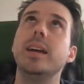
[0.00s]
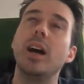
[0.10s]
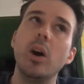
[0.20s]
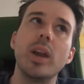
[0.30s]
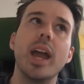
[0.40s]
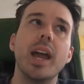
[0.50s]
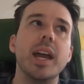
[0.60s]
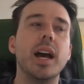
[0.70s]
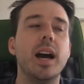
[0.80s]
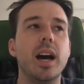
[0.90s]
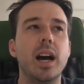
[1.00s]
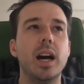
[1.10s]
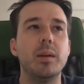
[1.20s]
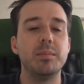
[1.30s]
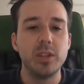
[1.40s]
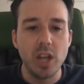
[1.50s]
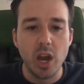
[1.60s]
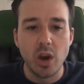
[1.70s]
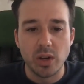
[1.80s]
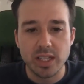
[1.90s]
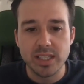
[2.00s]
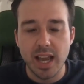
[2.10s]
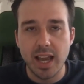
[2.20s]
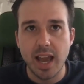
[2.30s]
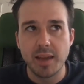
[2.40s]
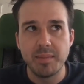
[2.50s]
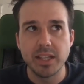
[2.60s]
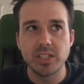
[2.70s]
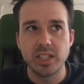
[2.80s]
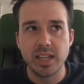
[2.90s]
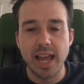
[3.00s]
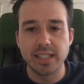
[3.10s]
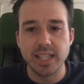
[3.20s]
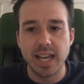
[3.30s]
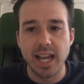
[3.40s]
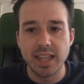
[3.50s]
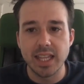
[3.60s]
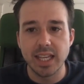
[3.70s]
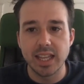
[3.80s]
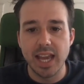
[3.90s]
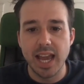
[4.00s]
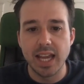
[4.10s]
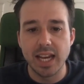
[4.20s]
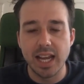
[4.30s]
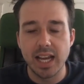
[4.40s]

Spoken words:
Okay. No, because I majored in acting, and I think that